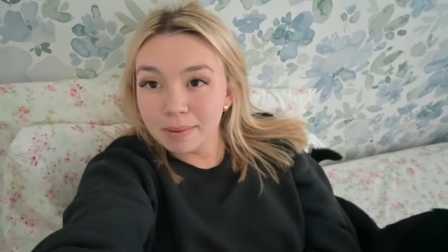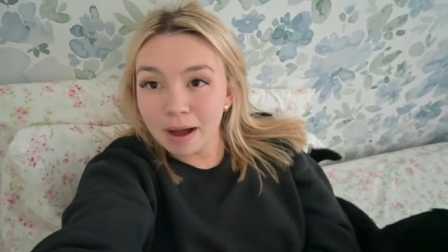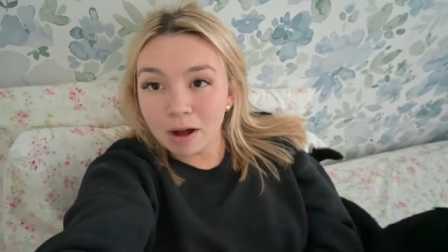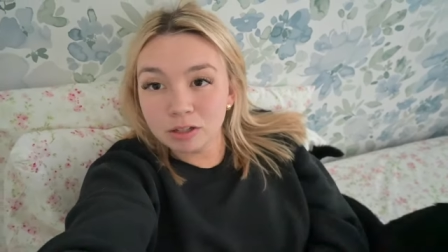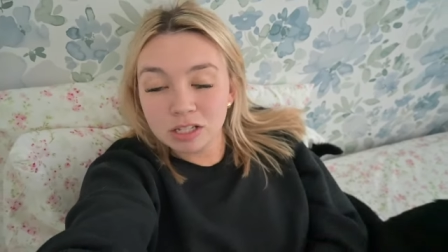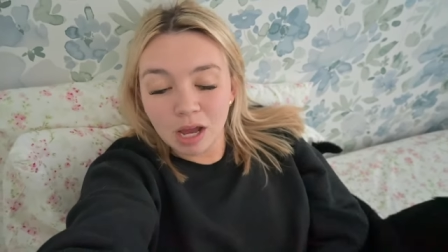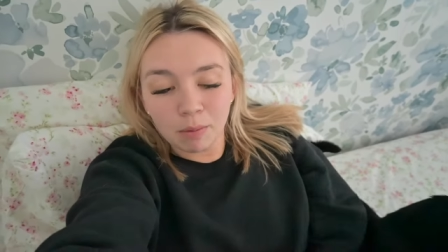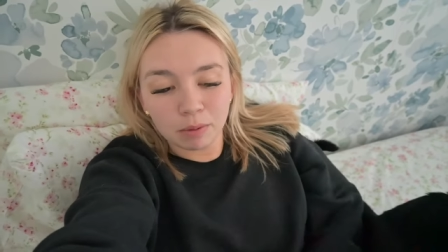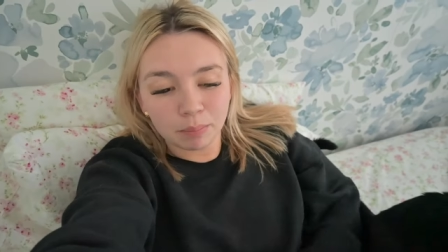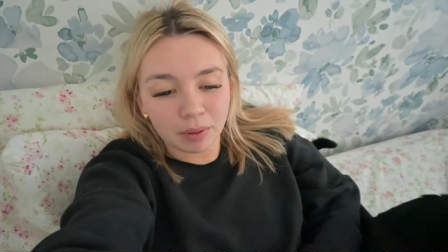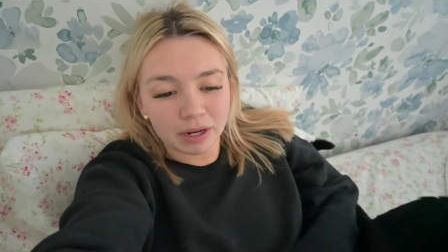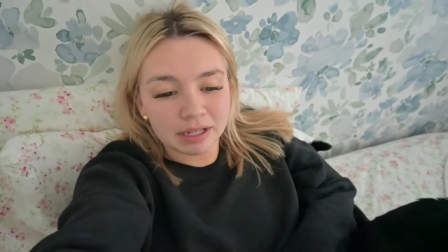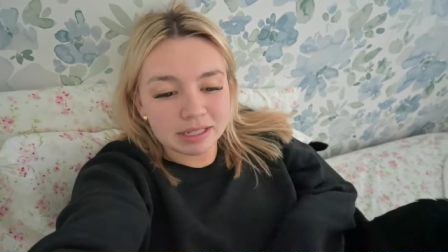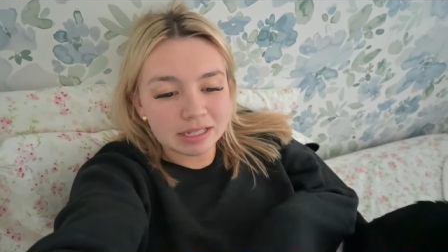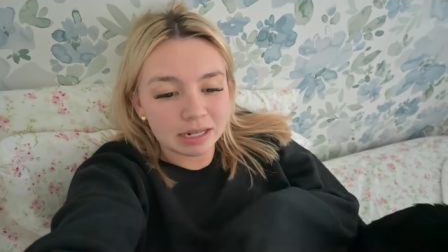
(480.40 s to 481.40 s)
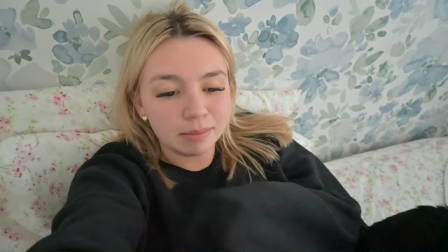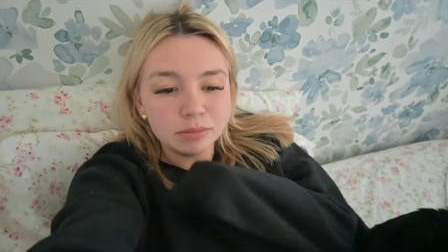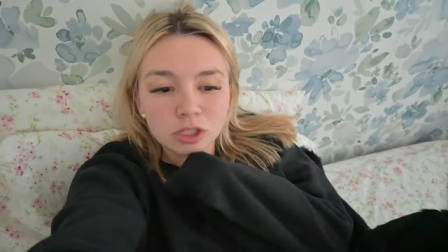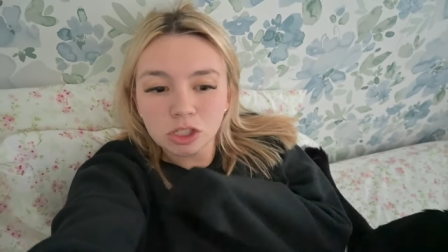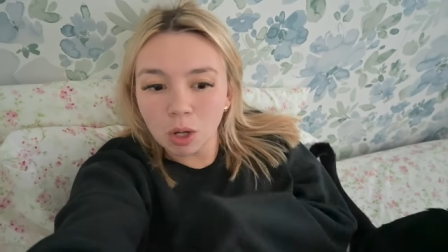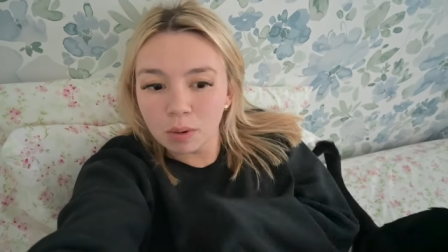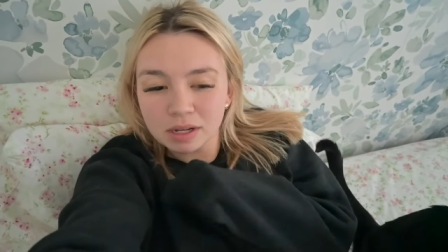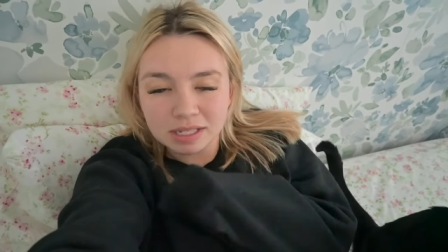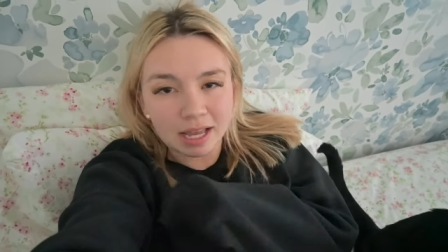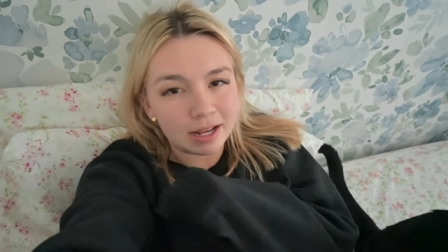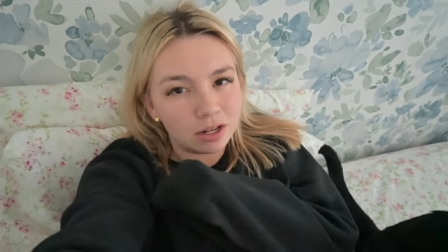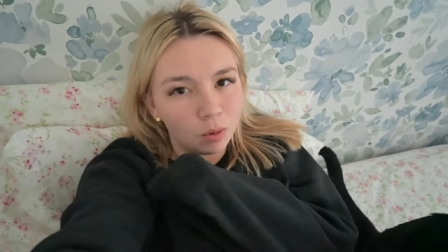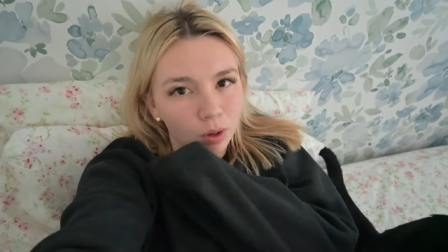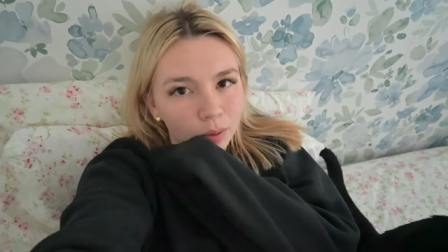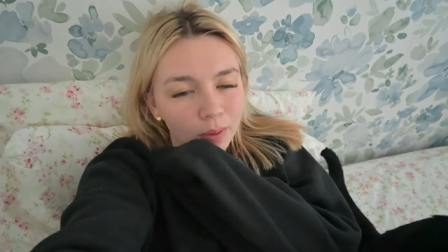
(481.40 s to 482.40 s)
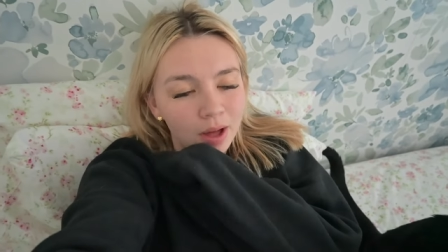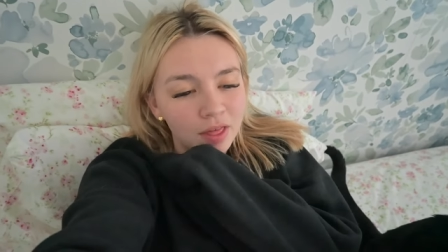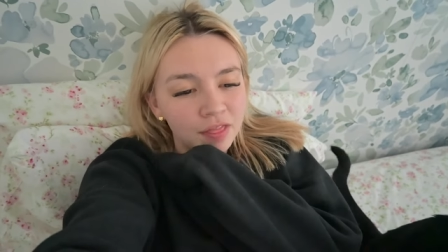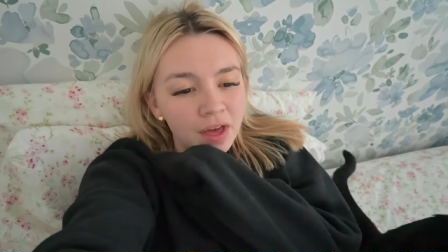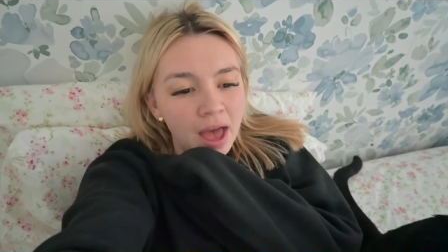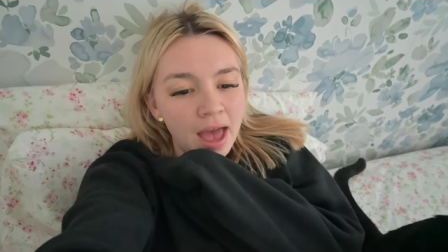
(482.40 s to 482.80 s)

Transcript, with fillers: about and with brands I'm so excited to work with.